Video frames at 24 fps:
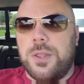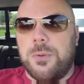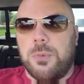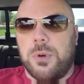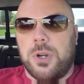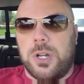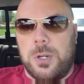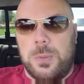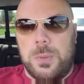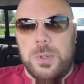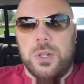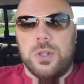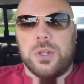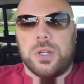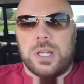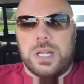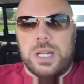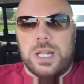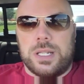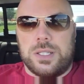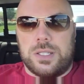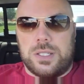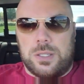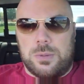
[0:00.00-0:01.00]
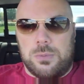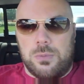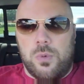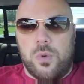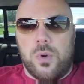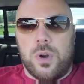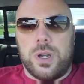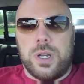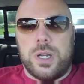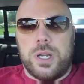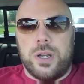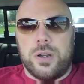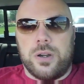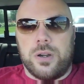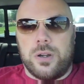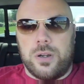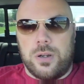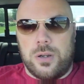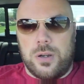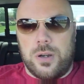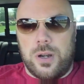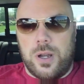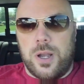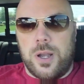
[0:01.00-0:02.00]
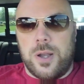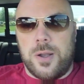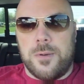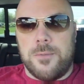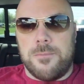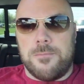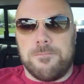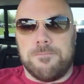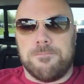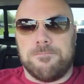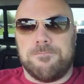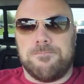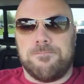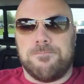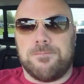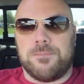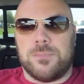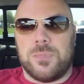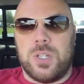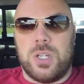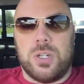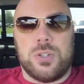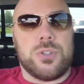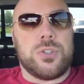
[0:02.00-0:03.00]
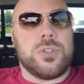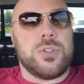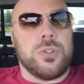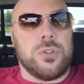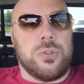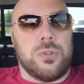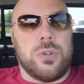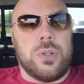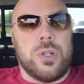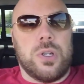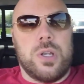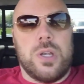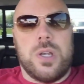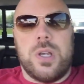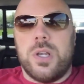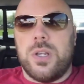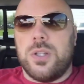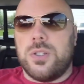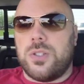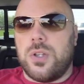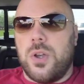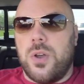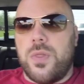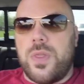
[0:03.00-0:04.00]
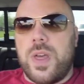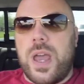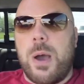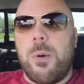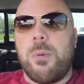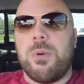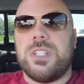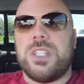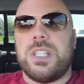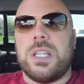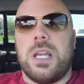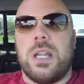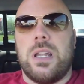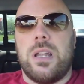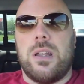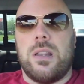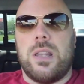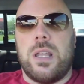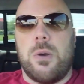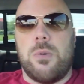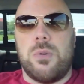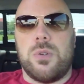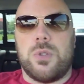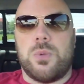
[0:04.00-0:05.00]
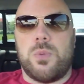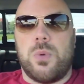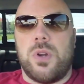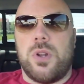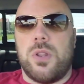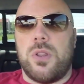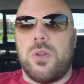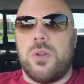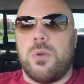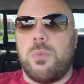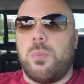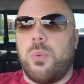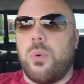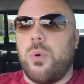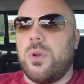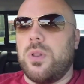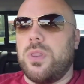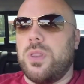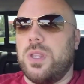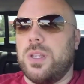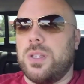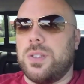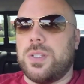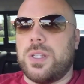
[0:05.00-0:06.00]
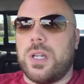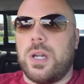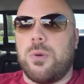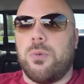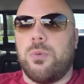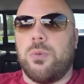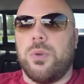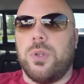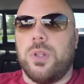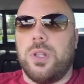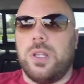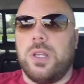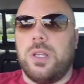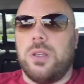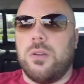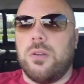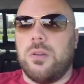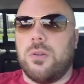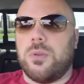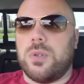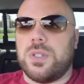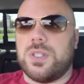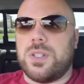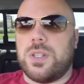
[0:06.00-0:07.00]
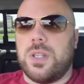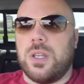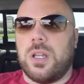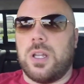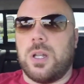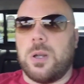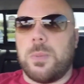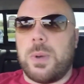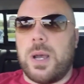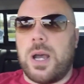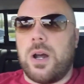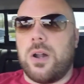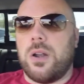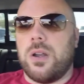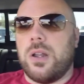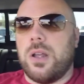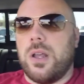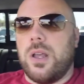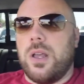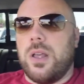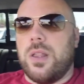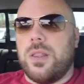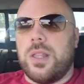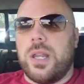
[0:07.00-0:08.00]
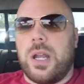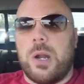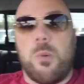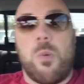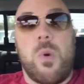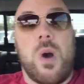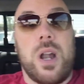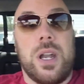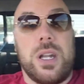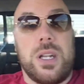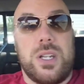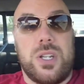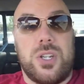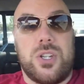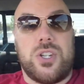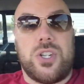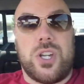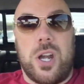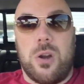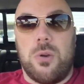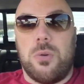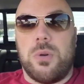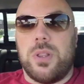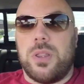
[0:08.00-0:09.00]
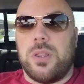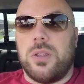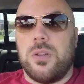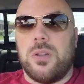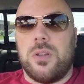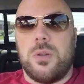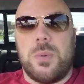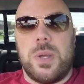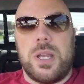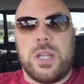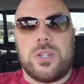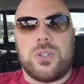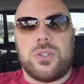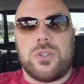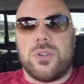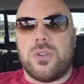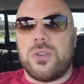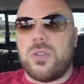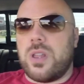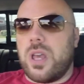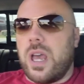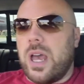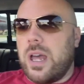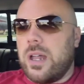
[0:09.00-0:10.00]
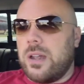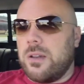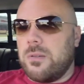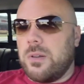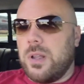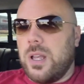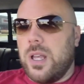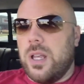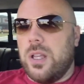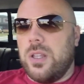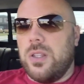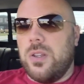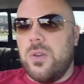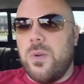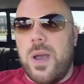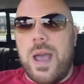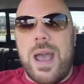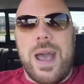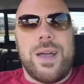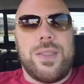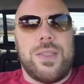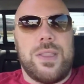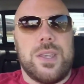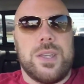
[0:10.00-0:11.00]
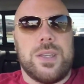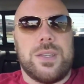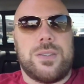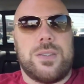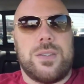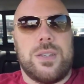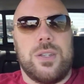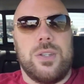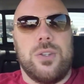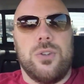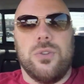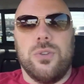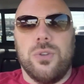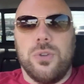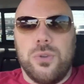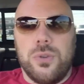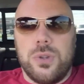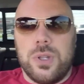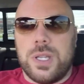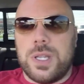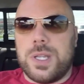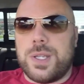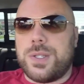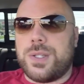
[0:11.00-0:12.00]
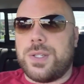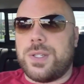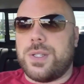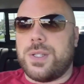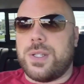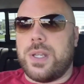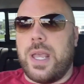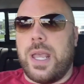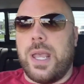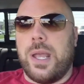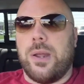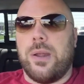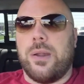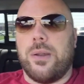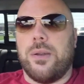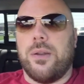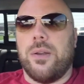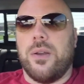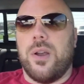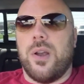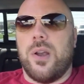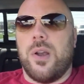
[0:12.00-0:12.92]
then we're going to be looking at some more here soon. So that was it. That was one of the important things that I really was thinking about, that I wanted to share with you to make sure that you had this and you knew this, and